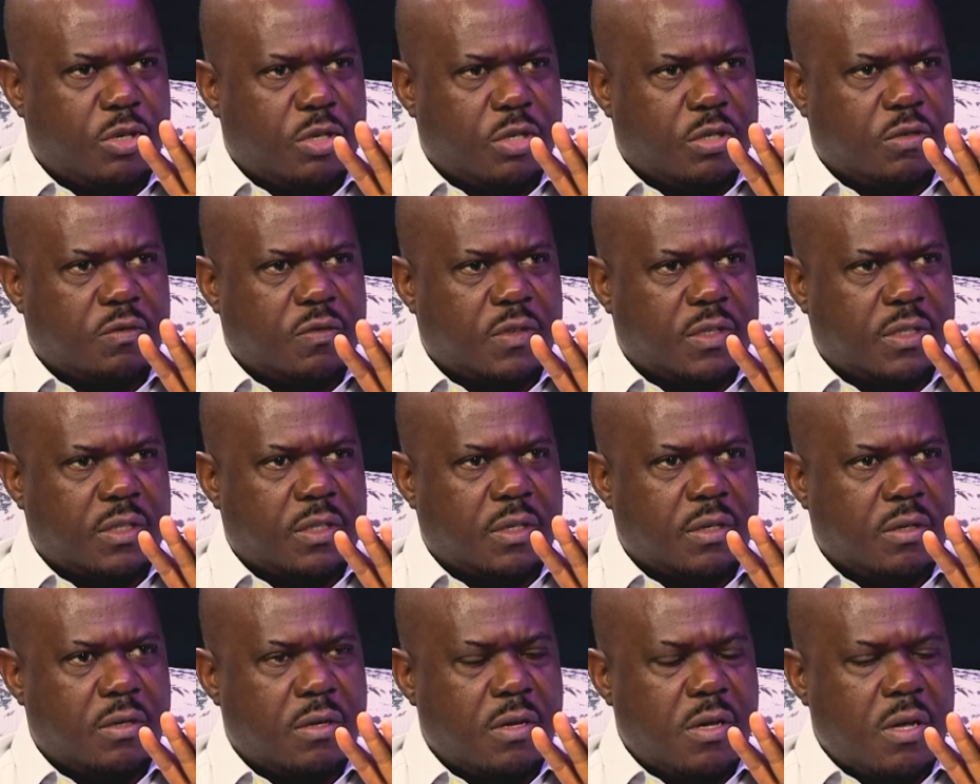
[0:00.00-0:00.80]

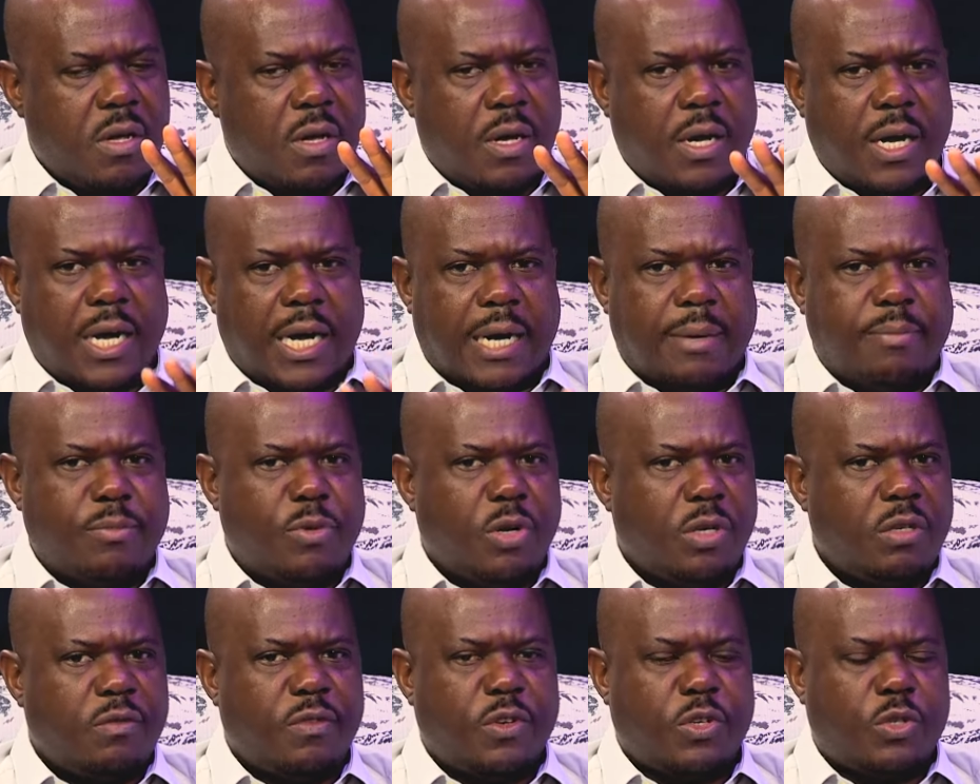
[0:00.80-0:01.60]
controversy.
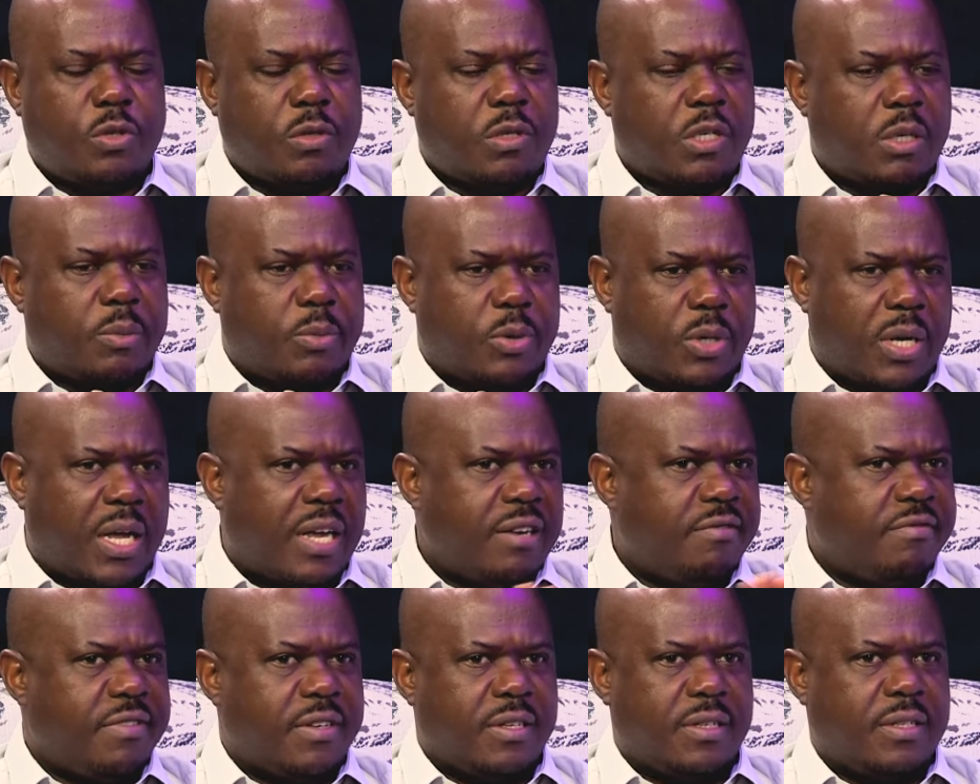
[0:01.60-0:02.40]
I'm not even talking about
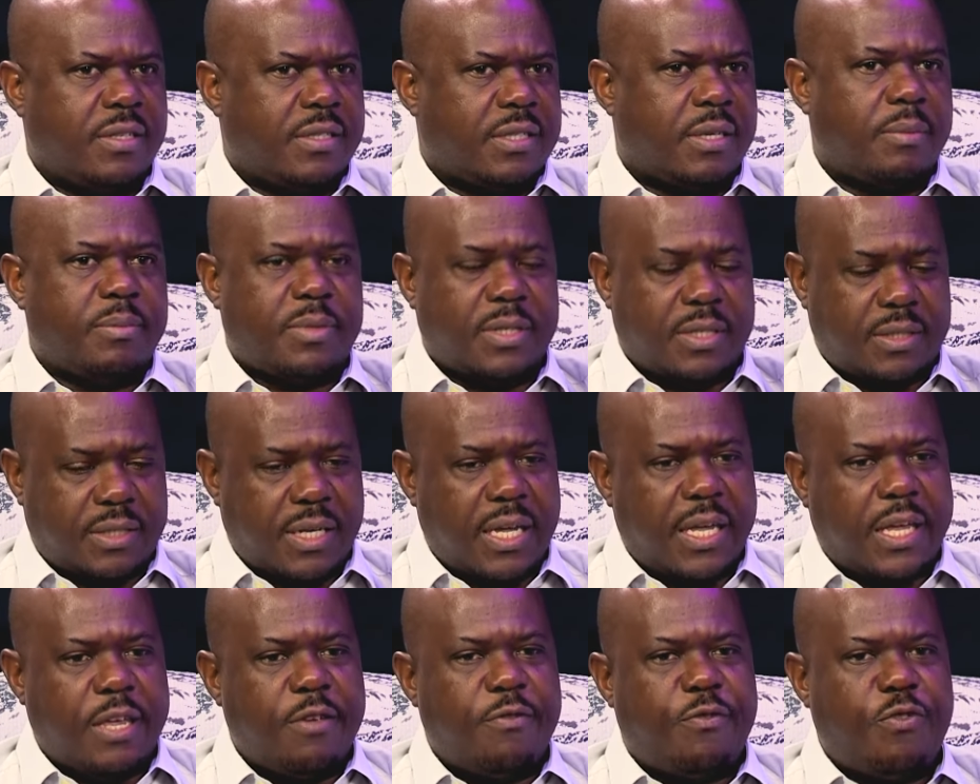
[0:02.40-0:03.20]
Adventists. I'm just
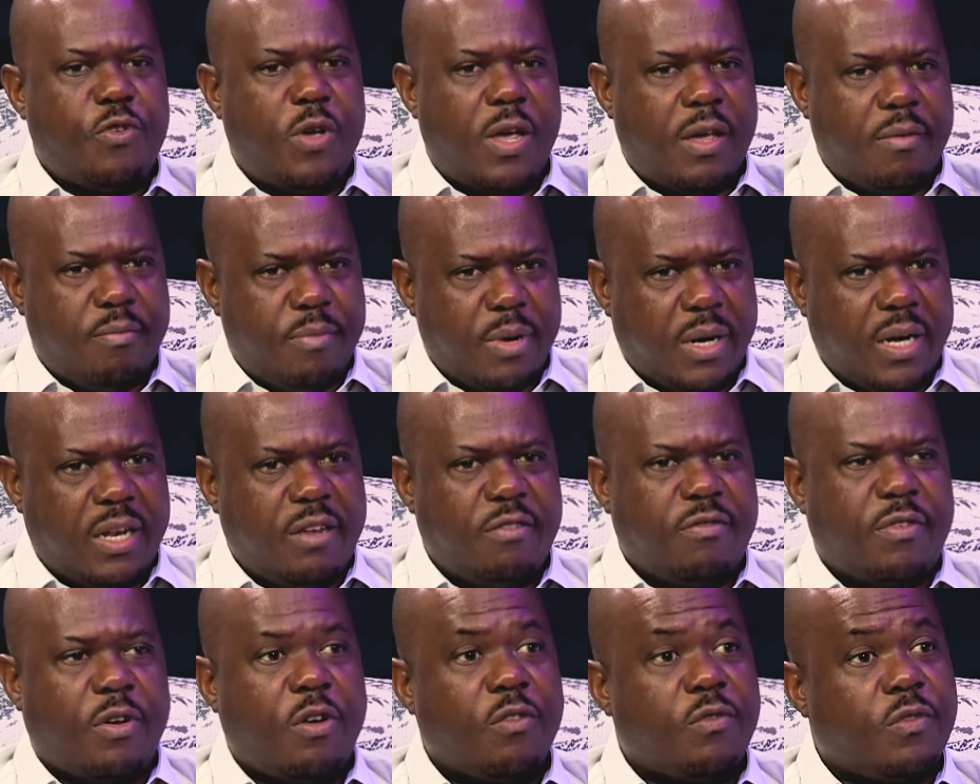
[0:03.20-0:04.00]
saying if you're a
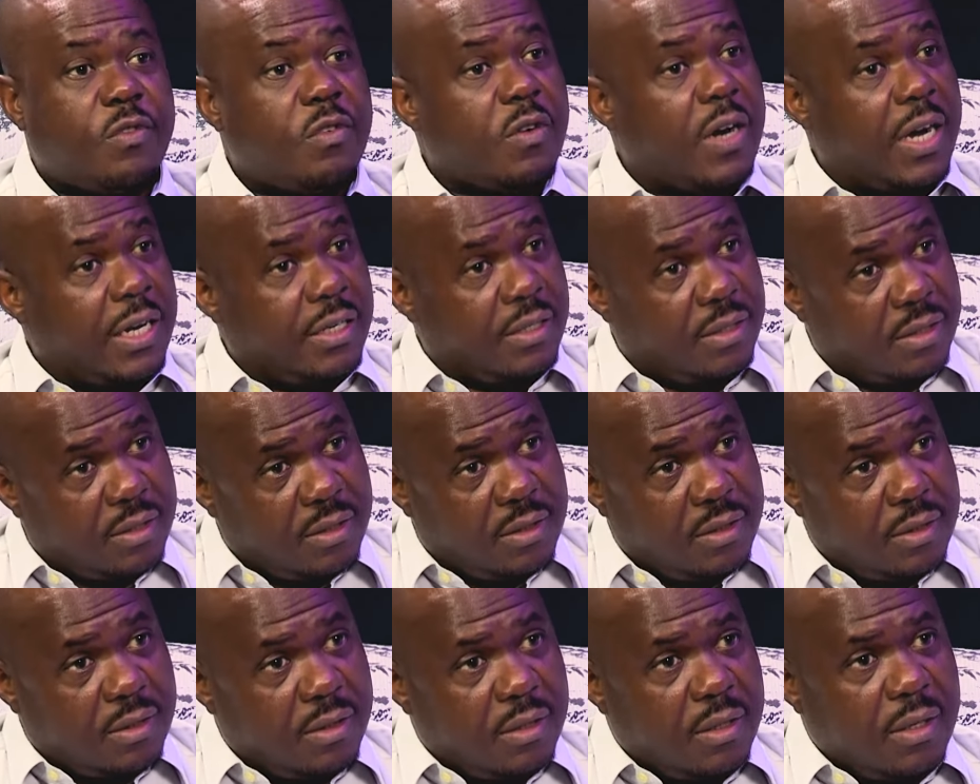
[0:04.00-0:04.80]
believer of
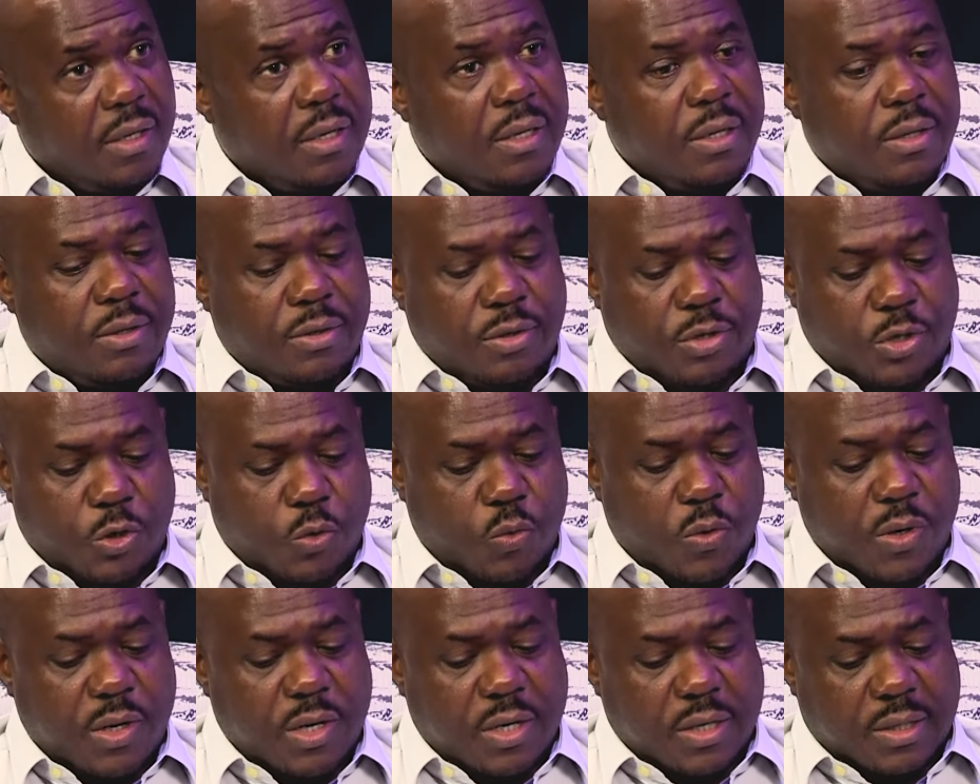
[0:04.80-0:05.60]
Christ,
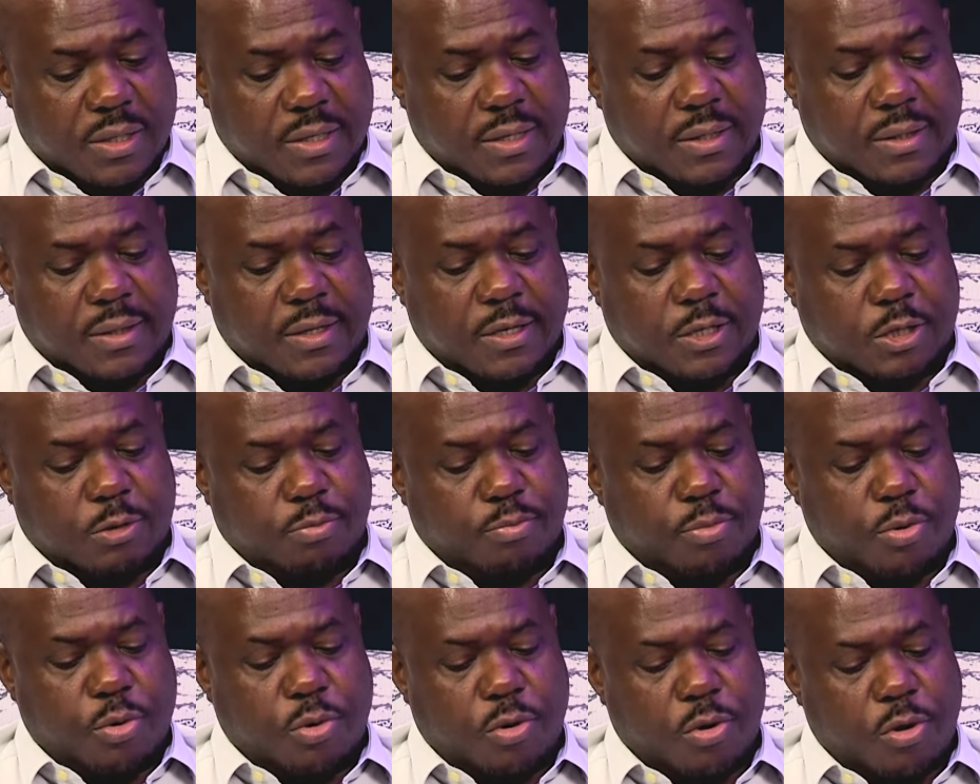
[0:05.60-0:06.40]
you want to read
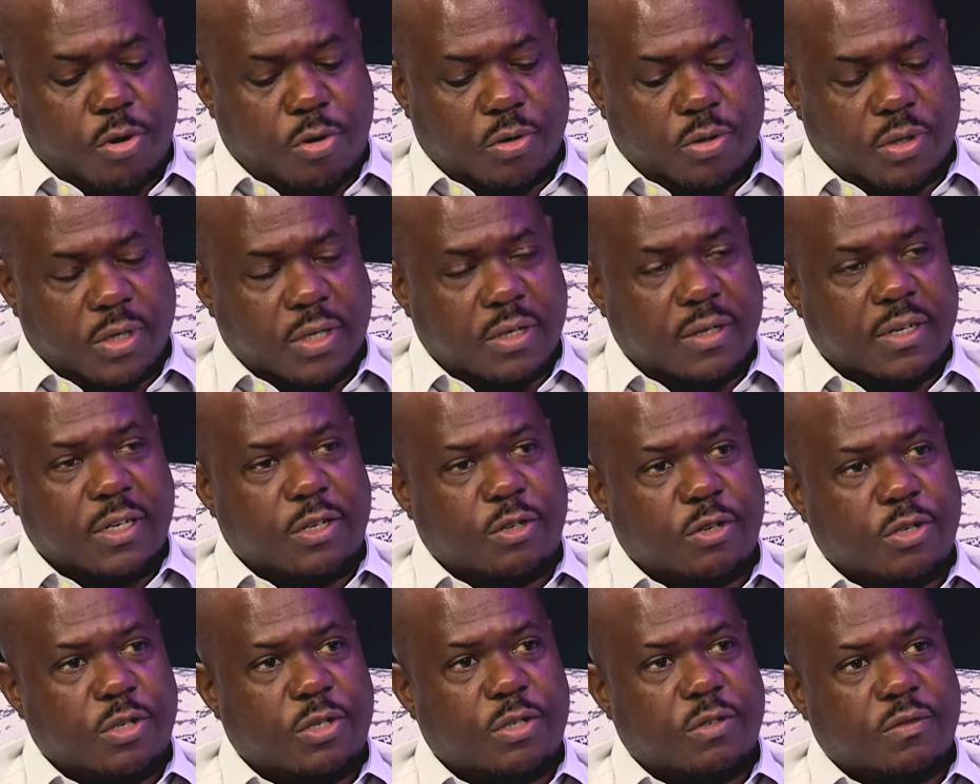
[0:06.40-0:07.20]
this book called The
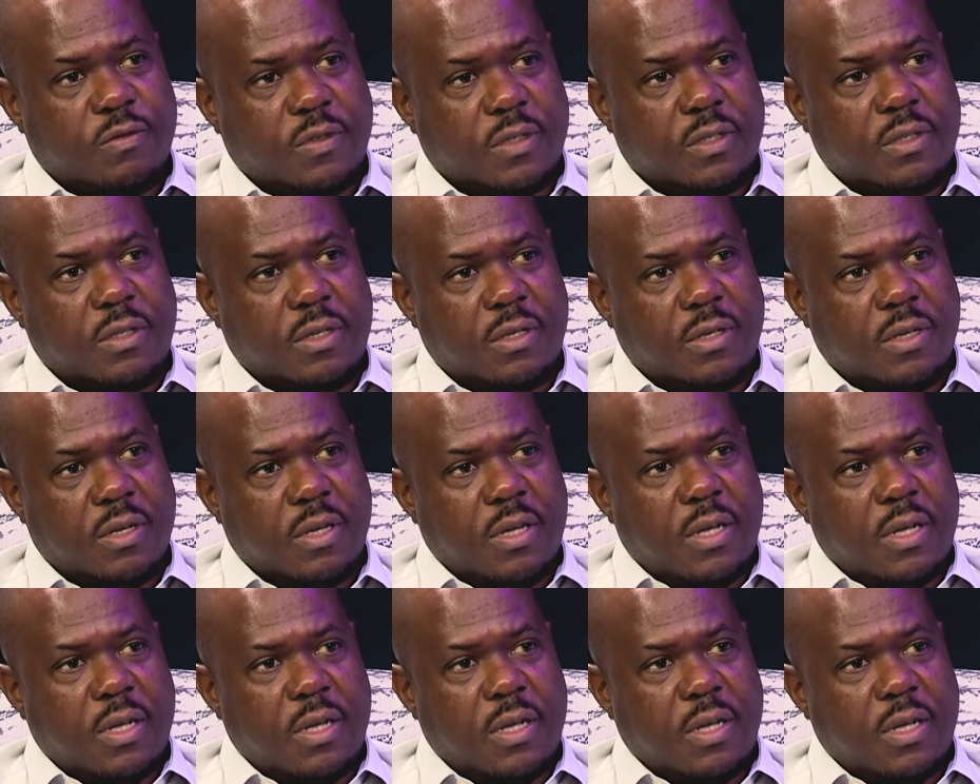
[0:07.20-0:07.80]
Great Controversy.